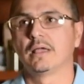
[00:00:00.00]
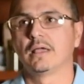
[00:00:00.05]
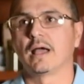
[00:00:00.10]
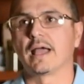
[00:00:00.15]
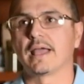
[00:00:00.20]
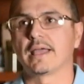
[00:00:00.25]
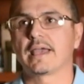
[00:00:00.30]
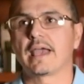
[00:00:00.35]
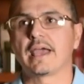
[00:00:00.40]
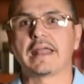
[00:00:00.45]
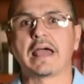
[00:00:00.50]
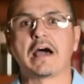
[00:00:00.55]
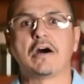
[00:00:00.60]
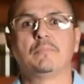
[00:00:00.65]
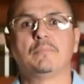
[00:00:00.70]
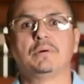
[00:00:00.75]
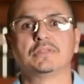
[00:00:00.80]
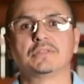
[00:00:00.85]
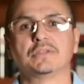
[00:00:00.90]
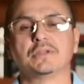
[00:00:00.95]
I can't
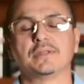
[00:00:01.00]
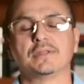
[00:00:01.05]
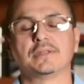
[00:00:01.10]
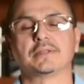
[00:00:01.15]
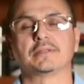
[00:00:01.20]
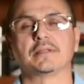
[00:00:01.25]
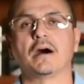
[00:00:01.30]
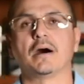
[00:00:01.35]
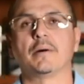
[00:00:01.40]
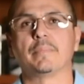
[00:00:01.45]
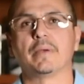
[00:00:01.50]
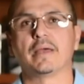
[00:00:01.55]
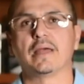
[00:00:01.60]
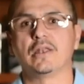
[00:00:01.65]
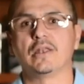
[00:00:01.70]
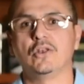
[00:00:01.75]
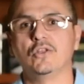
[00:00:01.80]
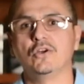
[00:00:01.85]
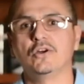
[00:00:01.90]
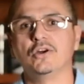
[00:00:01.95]
help but to stop
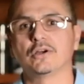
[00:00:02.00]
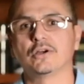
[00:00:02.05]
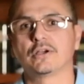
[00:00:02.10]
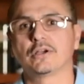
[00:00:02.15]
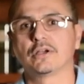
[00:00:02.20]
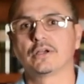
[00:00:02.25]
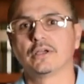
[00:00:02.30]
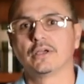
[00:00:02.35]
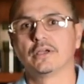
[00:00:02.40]
and look